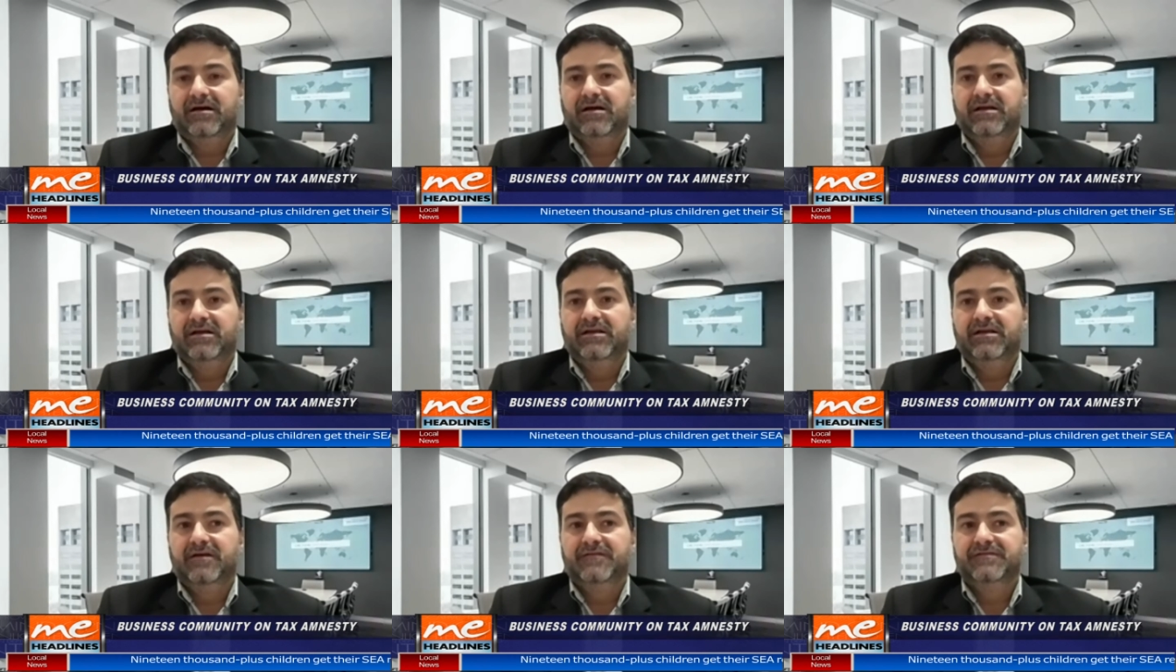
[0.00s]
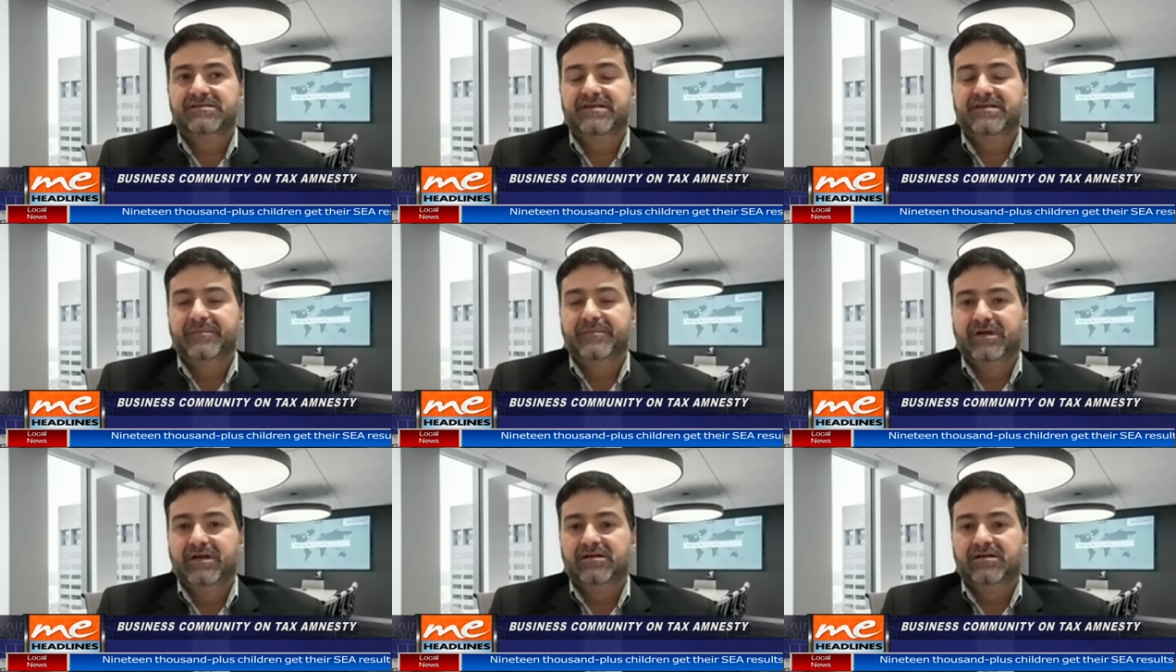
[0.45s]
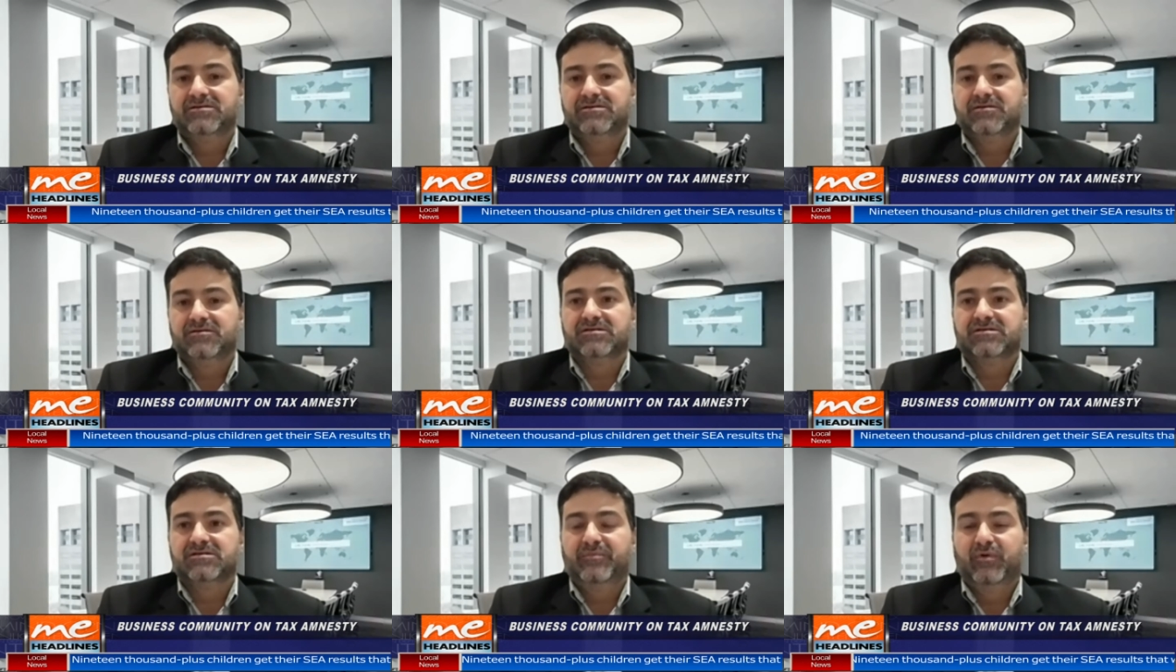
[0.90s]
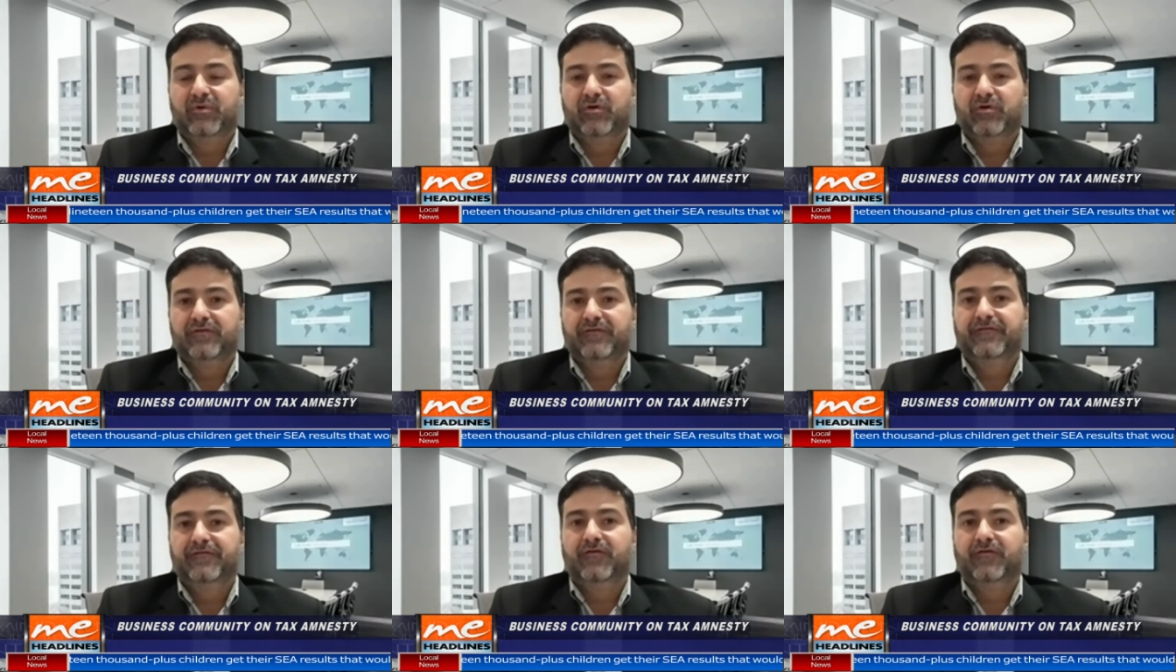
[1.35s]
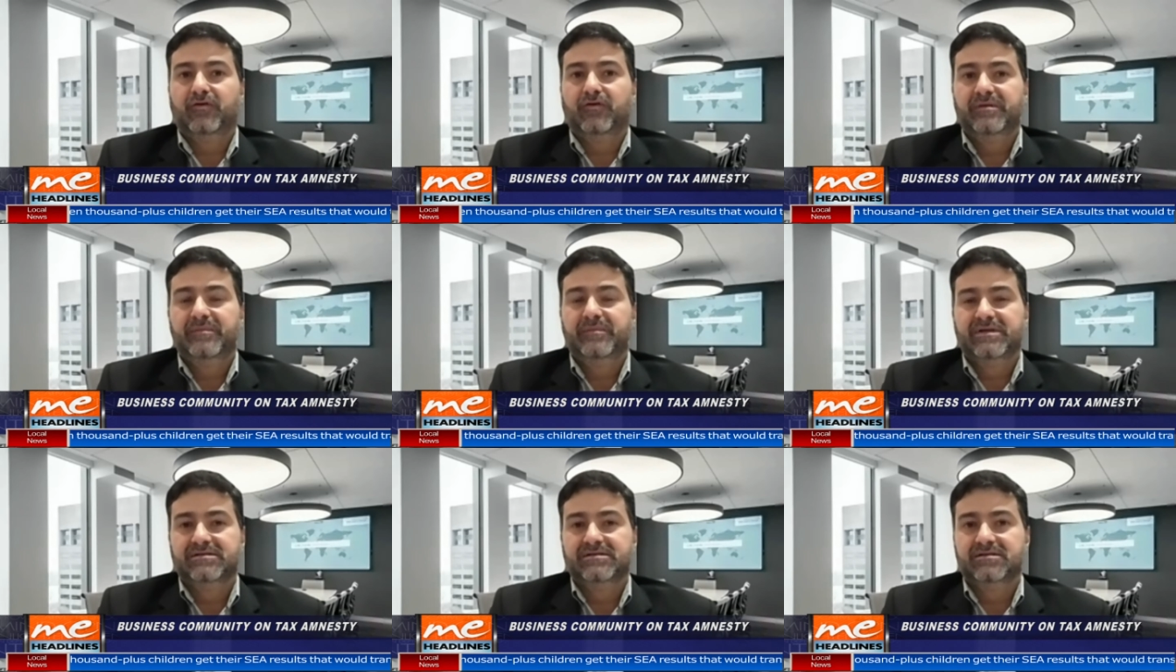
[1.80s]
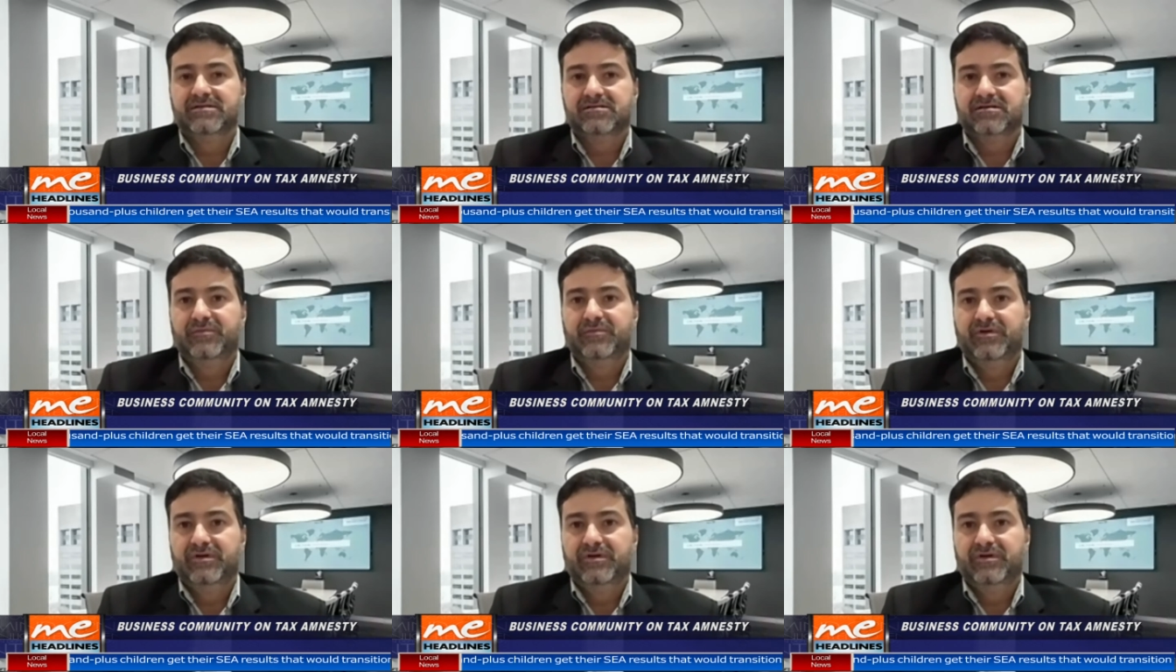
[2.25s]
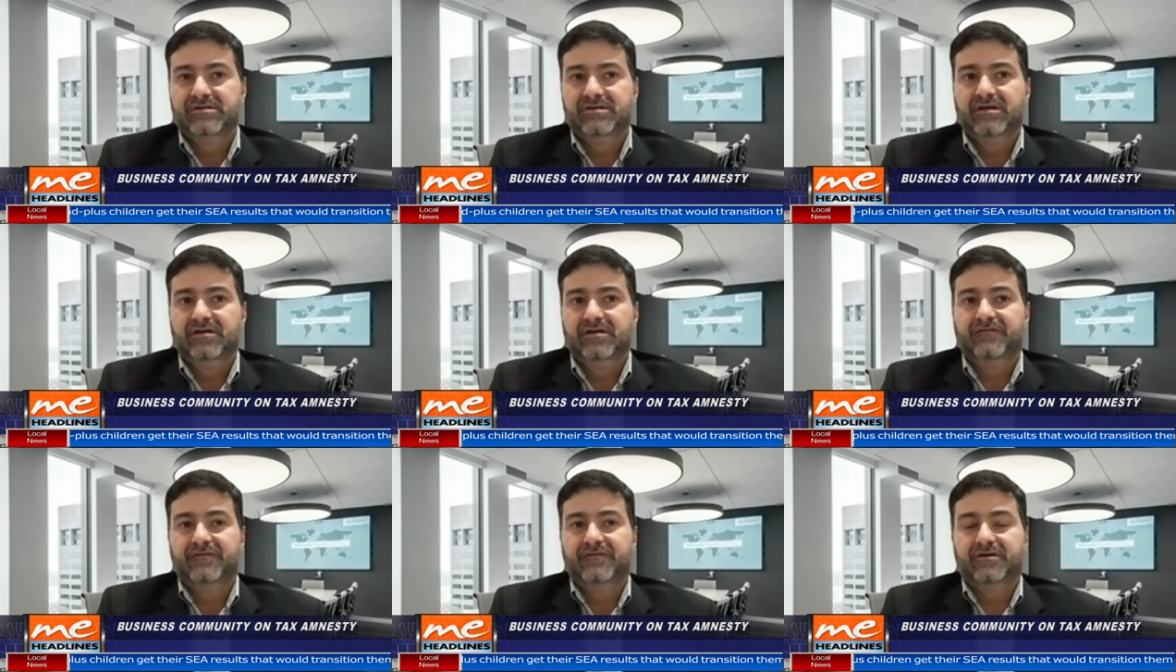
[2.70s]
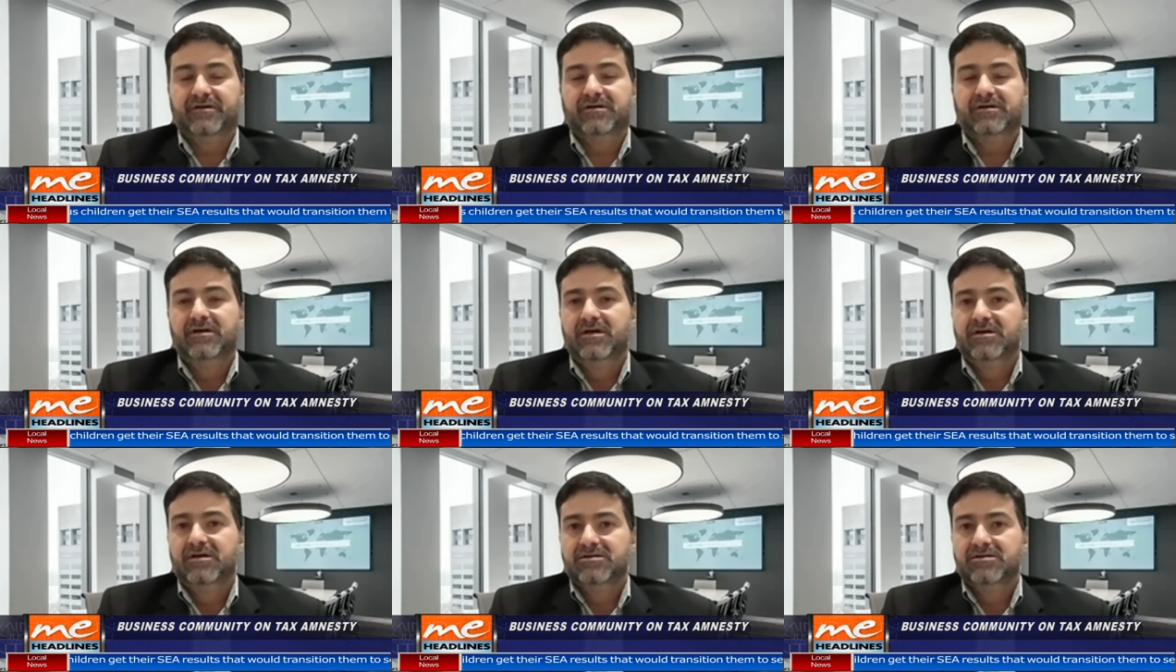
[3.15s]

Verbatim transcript: enough stimulus or support for the business community and for